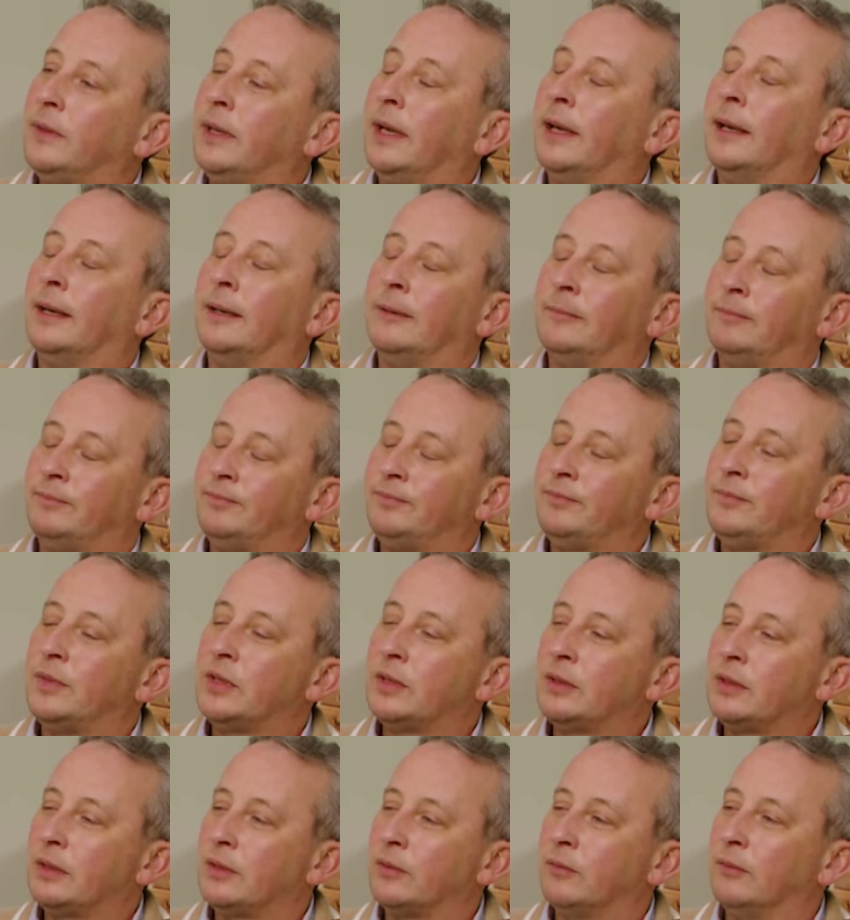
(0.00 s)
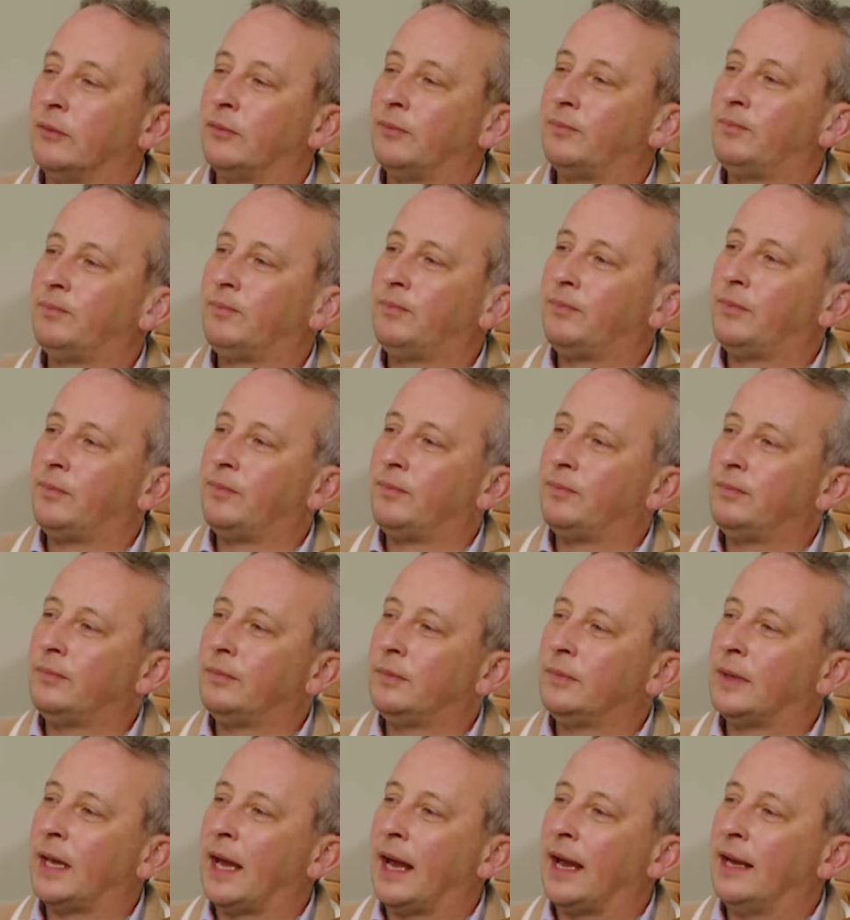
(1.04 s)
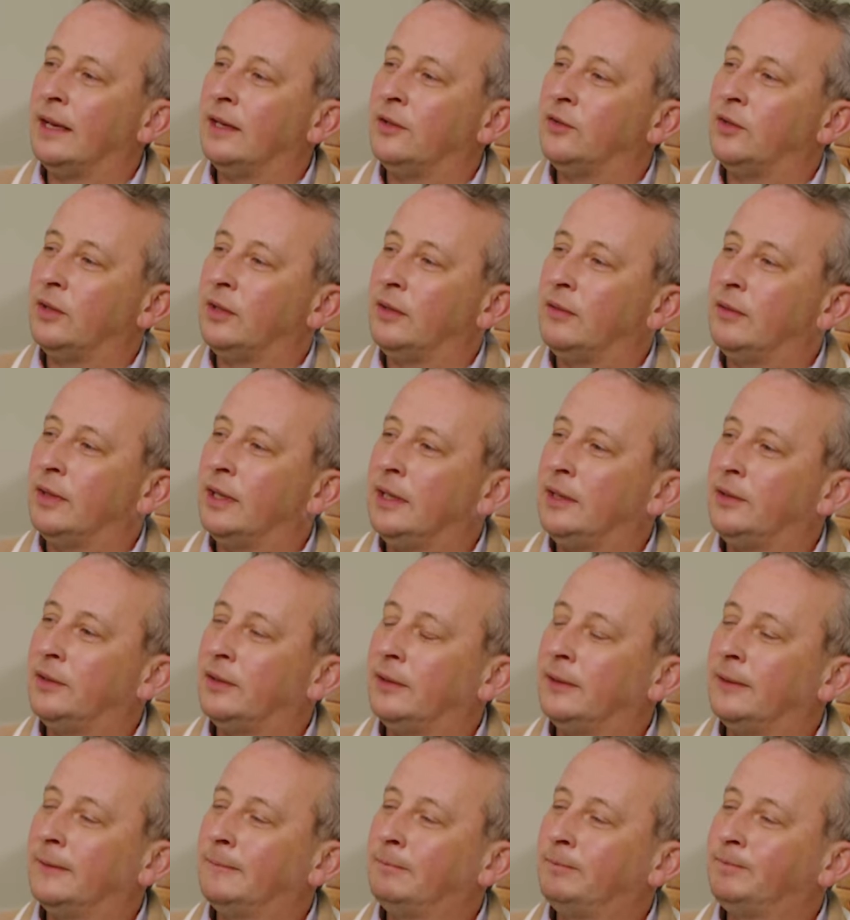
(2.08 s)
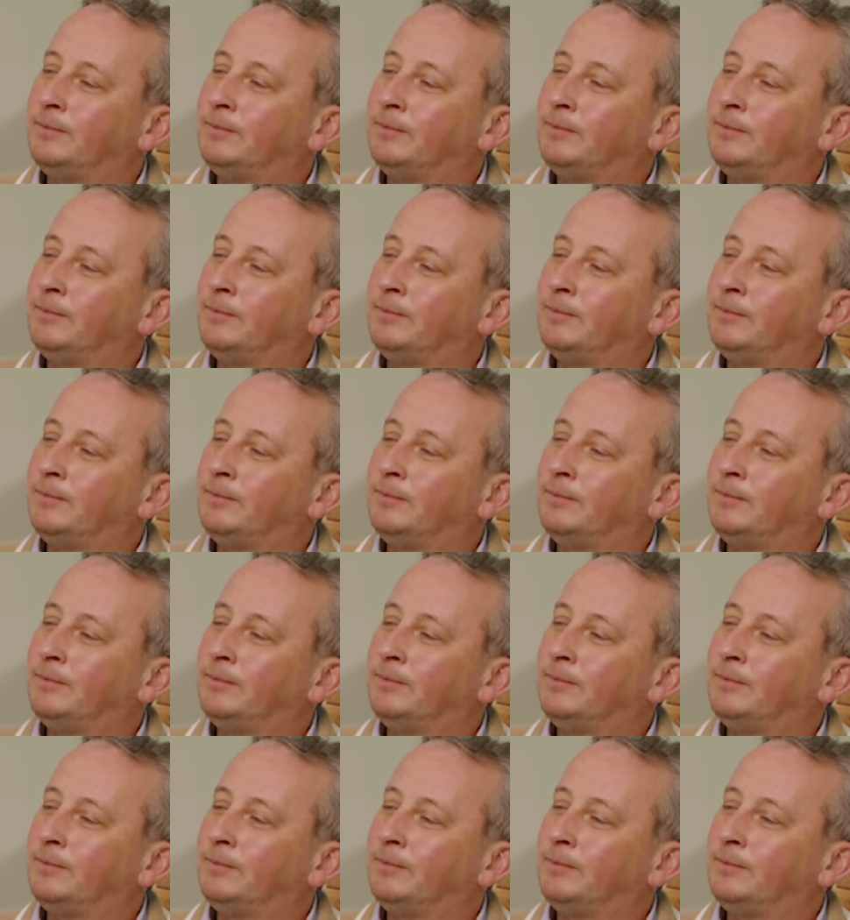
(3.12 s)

Yeah. Just sort of that energy you need to...